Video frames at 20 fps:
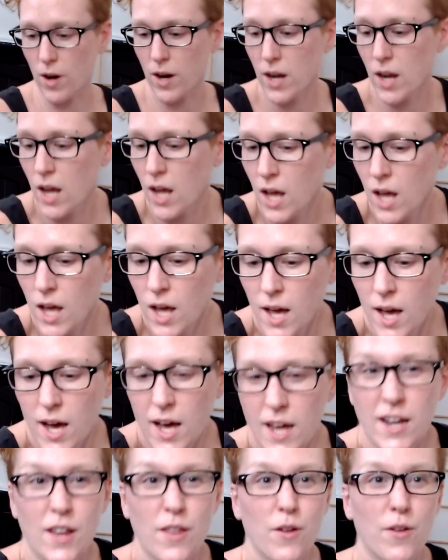it.
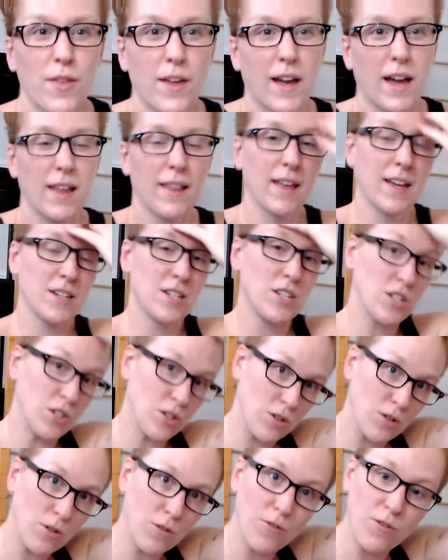Another thing I like to
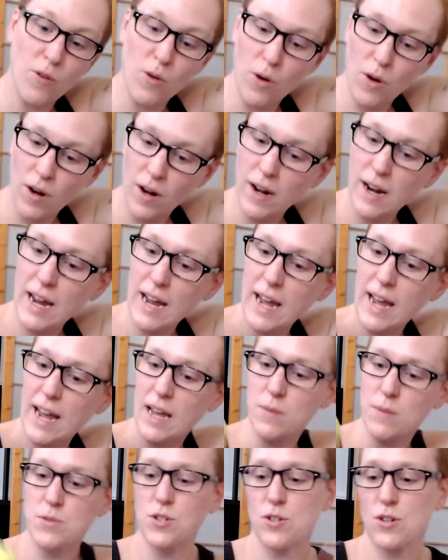do for
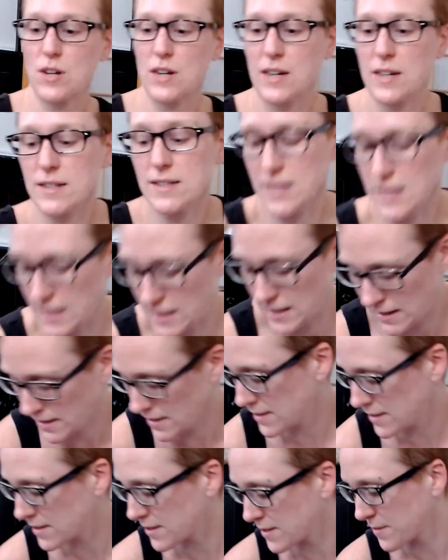hamstrings
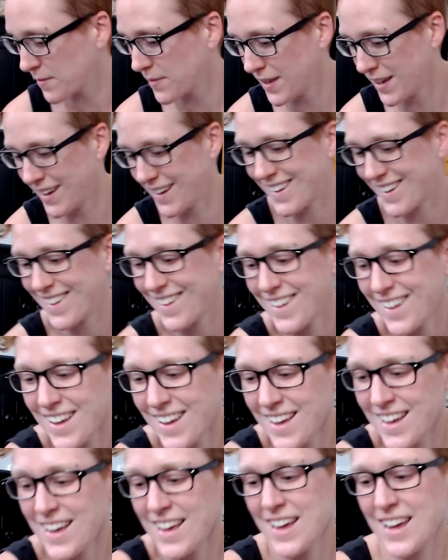is
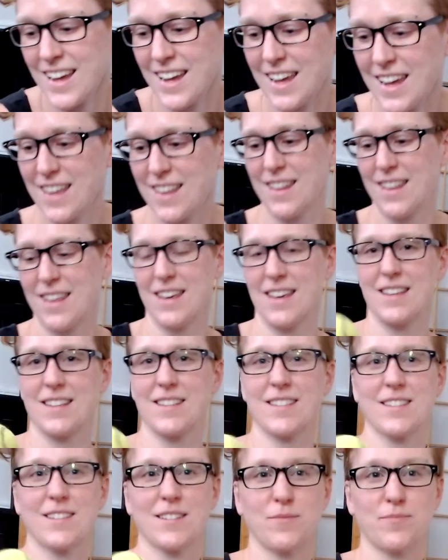get
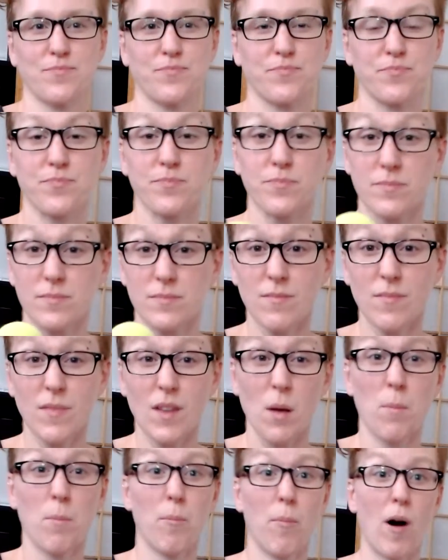this
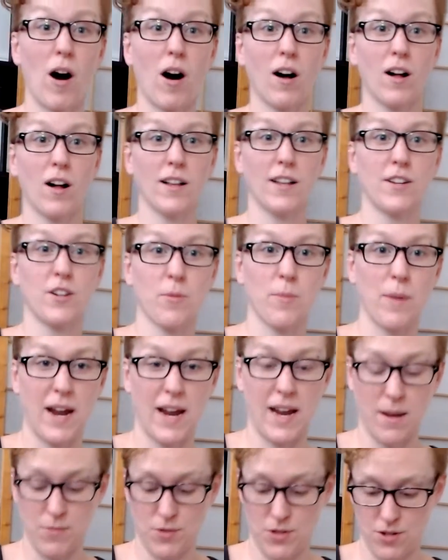ball under my
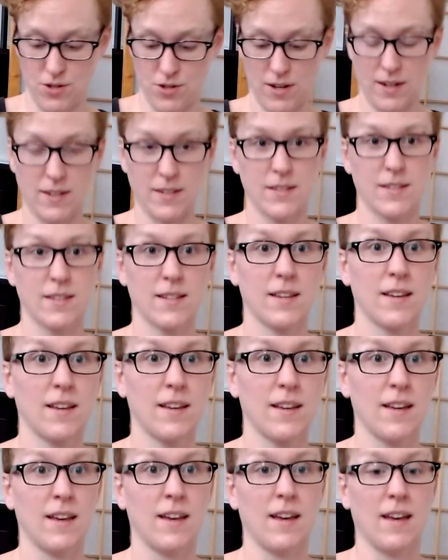hamstrings
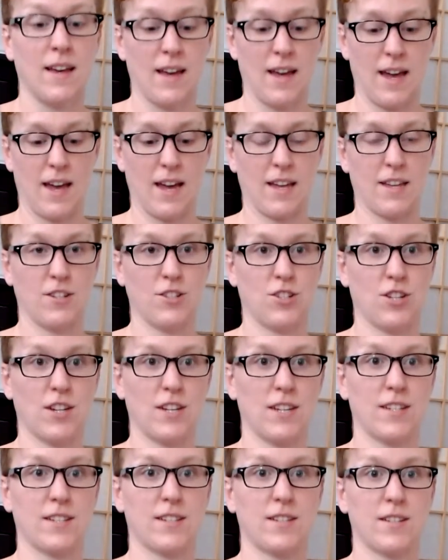and
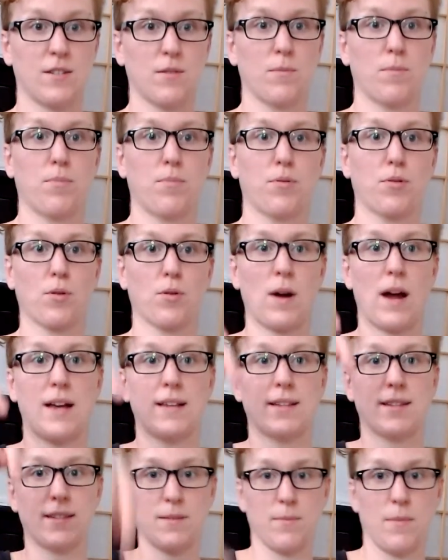just
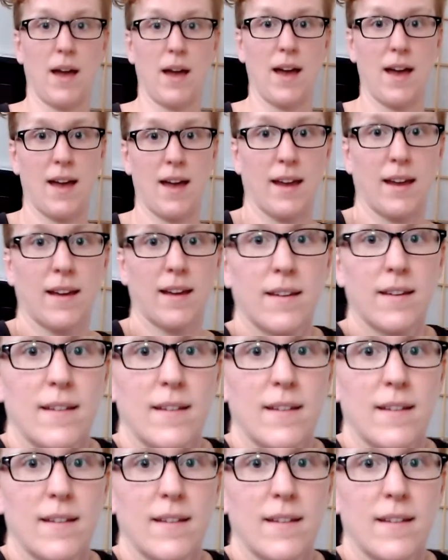press my,